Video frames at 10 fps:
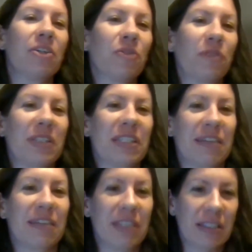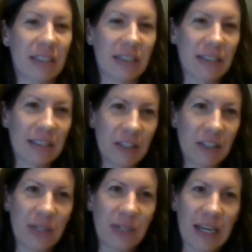University of Sussex in
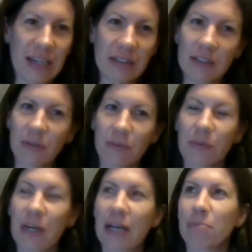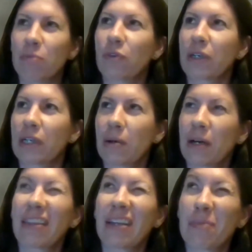the UK. So
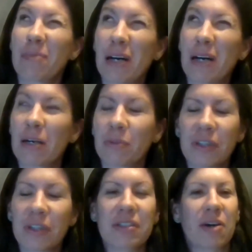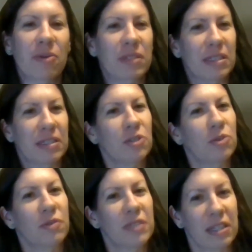I think about a couple of years now, the
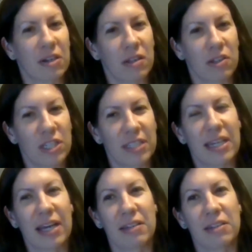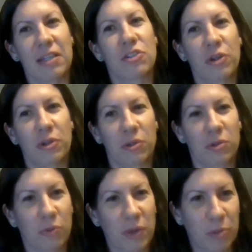School of Psychology has had an
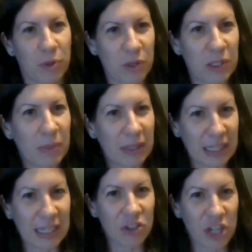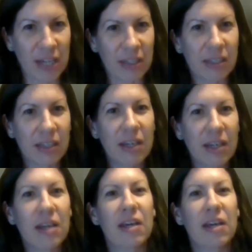internal reproducibility check.